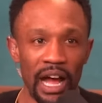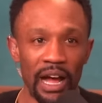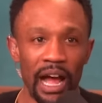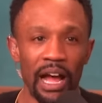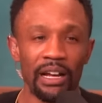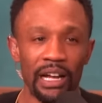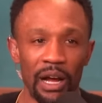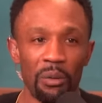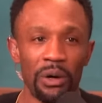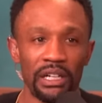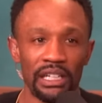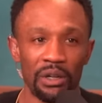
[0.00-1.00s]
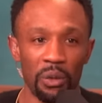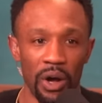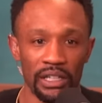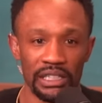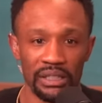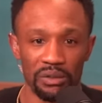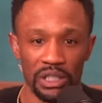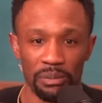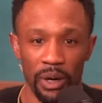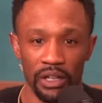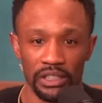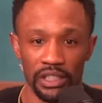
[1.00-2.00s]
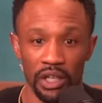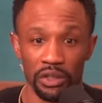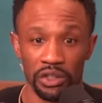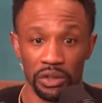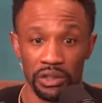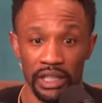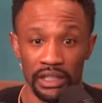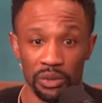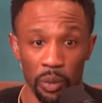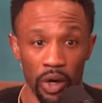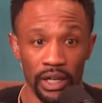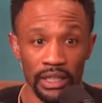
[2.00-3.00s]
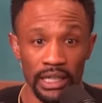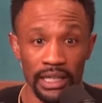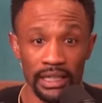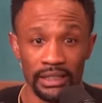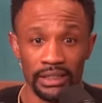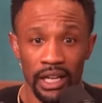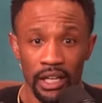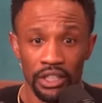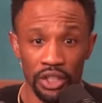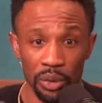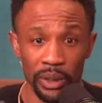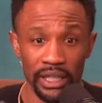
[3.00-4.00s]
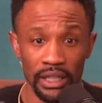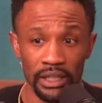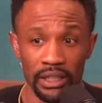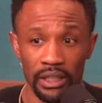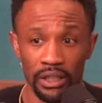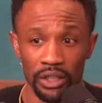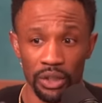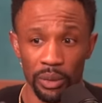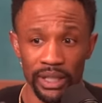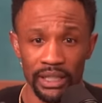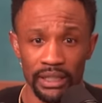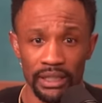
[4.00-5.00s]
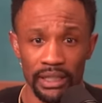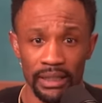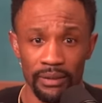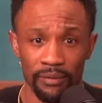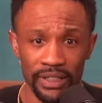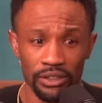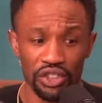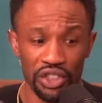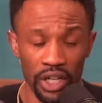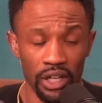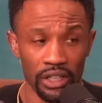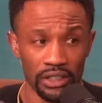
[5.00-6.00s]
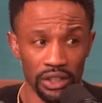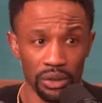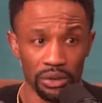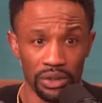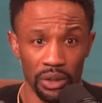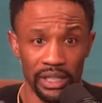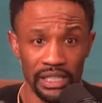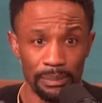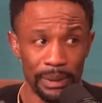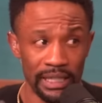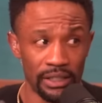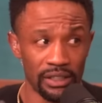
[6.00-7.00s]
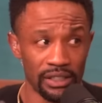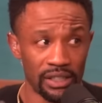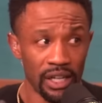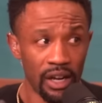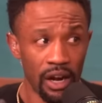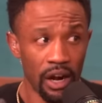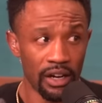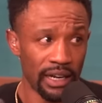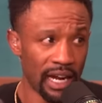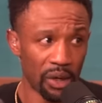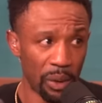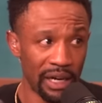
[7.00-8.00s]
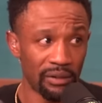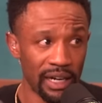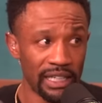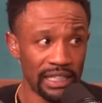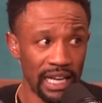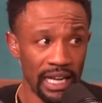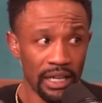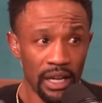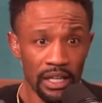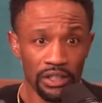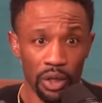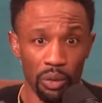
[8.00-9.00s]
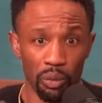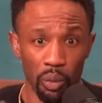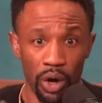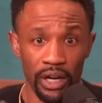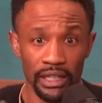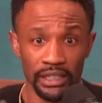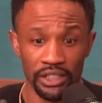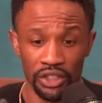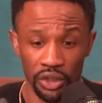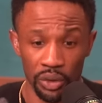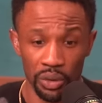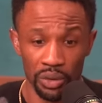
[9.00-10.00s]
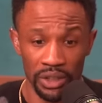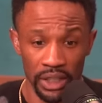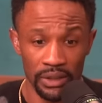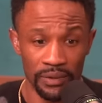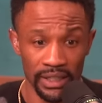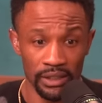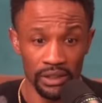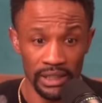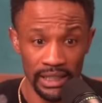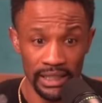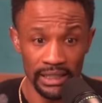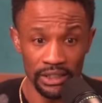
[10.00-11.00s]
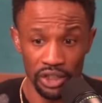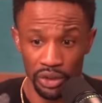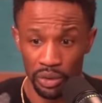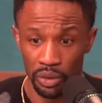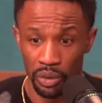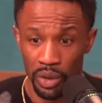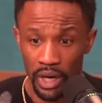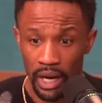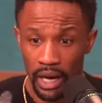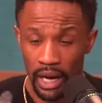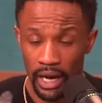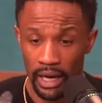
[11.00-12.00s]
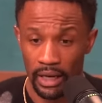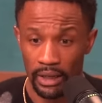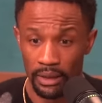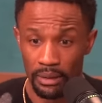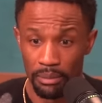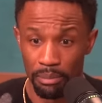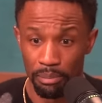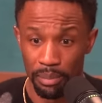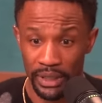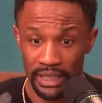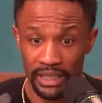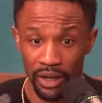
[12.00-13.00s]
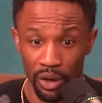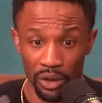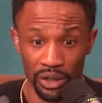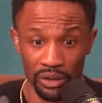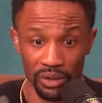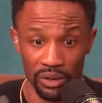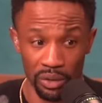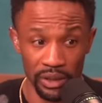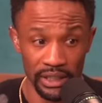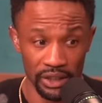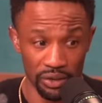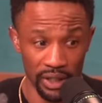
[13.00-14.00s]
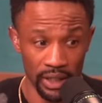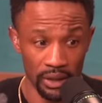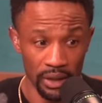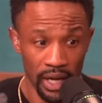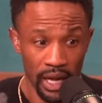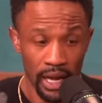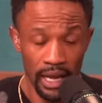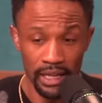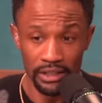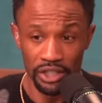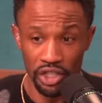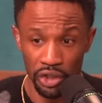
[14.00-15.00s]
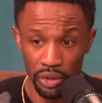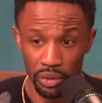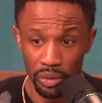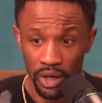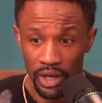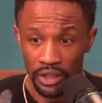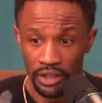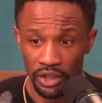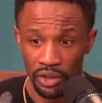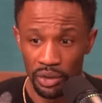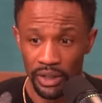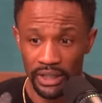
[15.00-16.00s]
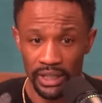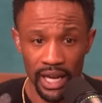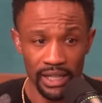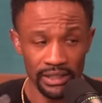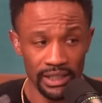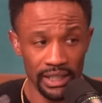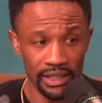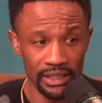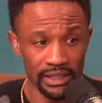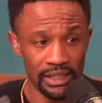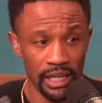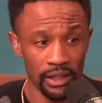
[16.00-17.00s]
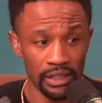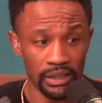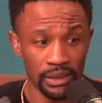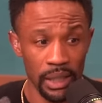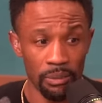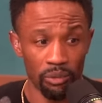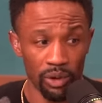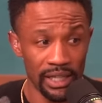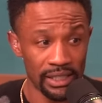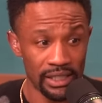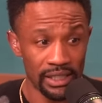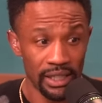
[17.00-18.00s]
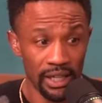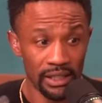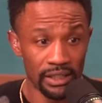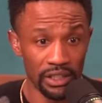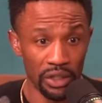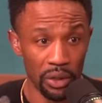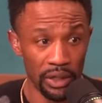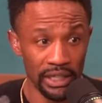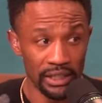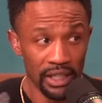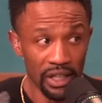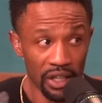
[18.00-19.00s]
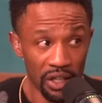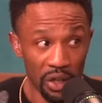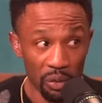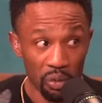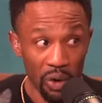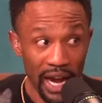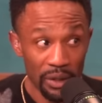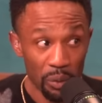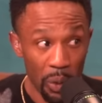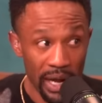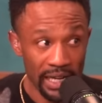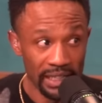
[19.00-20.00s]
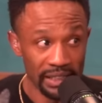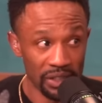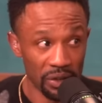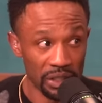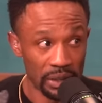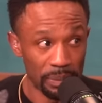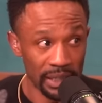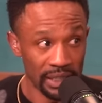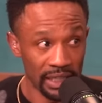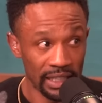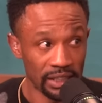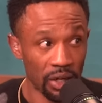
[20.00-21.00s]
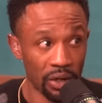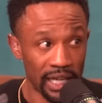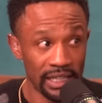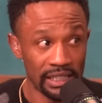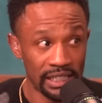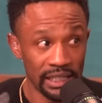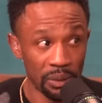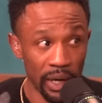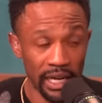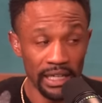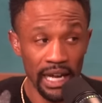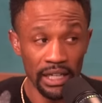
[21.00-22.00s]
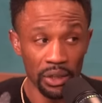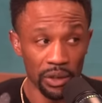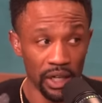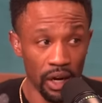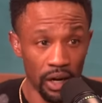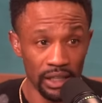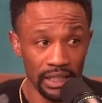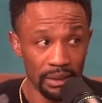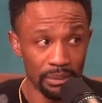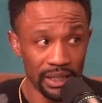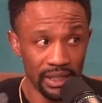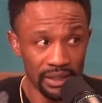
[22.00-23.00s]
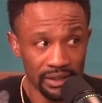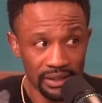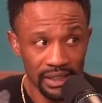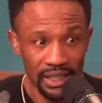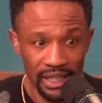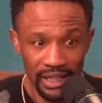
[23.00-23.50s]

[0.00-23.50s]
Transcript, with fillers: I I, I want to hear Wosny respond to those two things. One is, do we do we need and Victor's young too, so his peers are not quite ready yet. Yeah. So one is do does Victor need to uh be on the recruiting trail? And two, do you acknowledge that at least there is some risks to doing it the right way, so to speak, like the OKC way and not going all in because